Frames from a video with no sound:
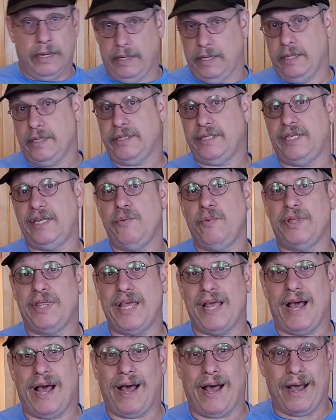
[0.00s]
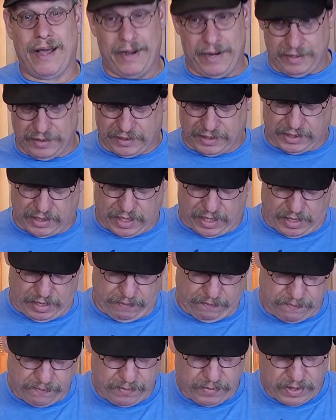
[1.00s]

Now let's see what they hide inside.